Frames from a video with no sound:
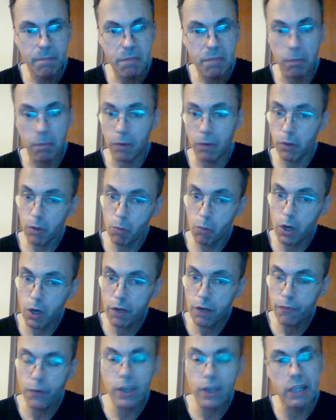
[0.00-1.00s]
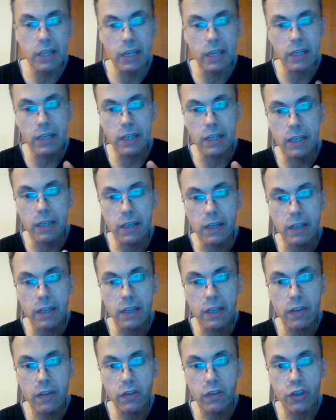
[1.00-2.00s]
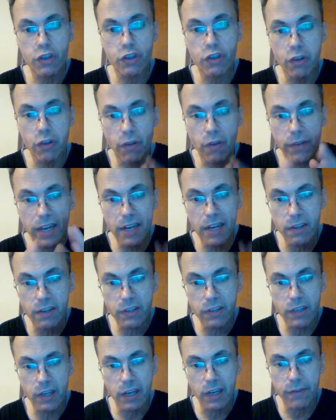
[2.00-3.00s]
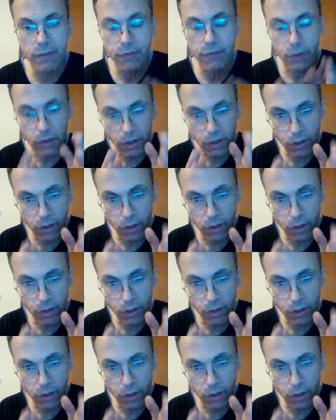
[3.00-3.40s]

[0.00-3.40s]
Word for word: But we work for the Slovenian side, for the